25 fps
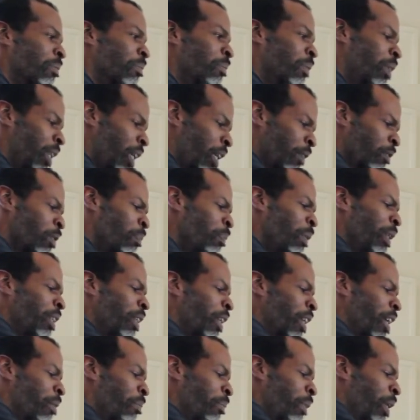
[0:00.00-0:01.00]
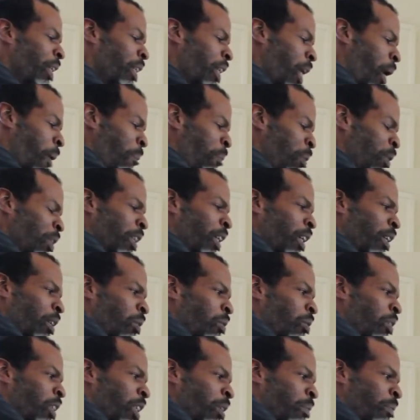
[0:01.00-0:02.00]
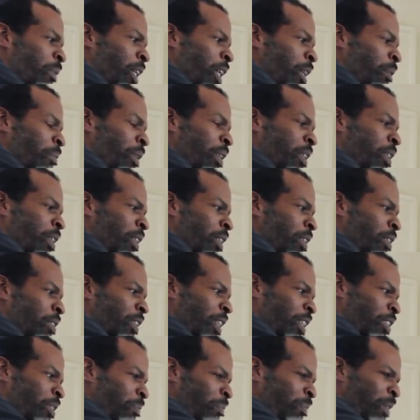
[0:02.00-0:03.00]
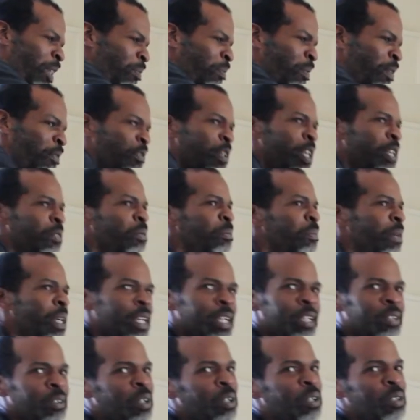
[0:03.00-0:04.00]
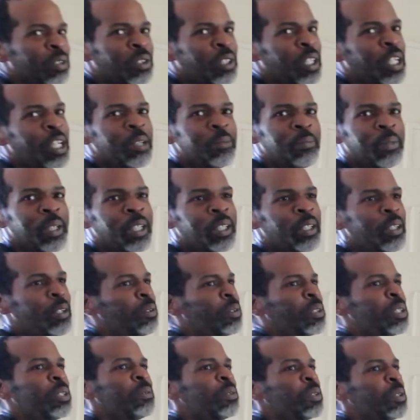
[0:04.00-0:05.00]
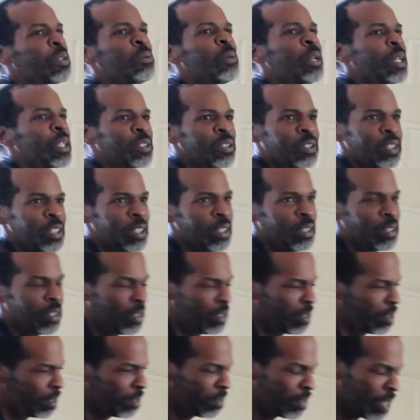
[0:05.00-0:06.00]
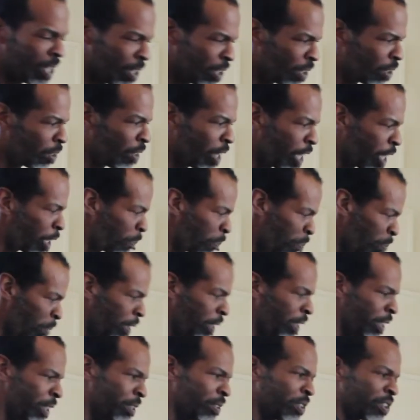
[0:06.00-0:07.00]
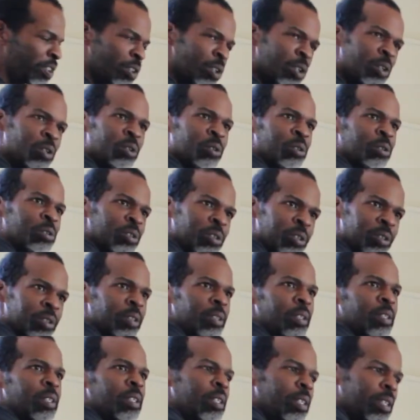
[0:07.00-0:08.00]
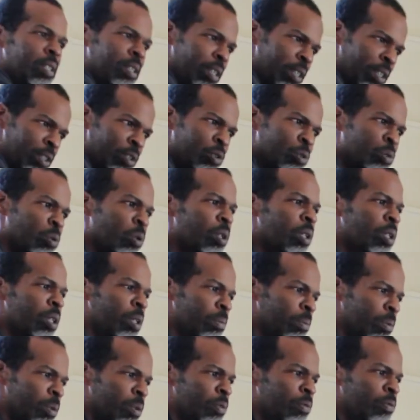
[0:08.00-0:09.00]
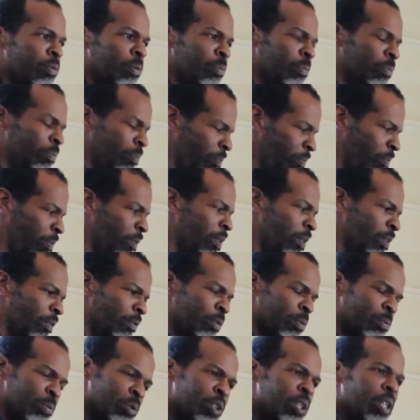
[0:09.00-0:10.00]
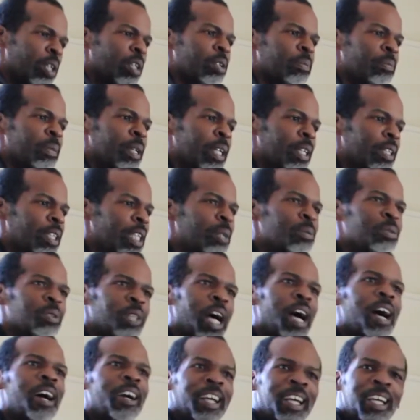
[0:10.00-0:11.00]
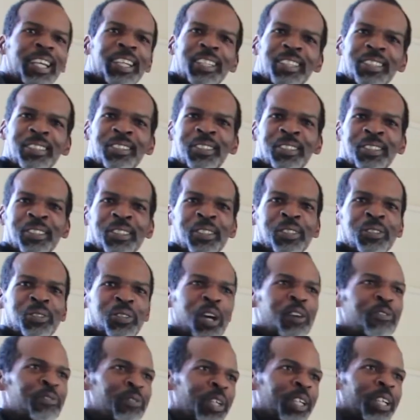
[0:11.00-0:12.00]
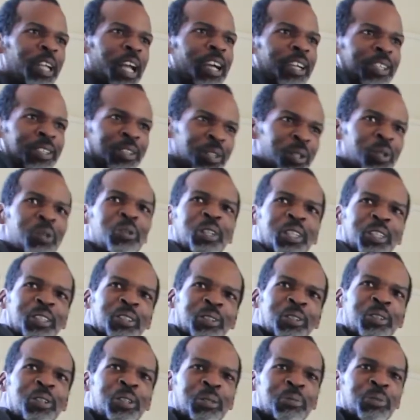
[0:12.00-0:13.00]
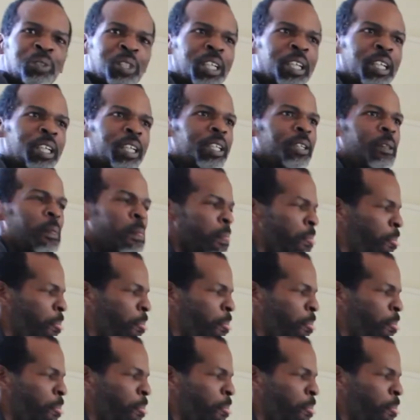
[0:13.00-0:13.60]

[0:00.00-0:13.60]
But every beat that I make, I put that on there, man, because that's my favorite band of all time, man. I don't care what nobody say. I learned how to play songs and drums from jump, man, because they was our age. Yeah. So I figured I could do it. You know what I'm saying?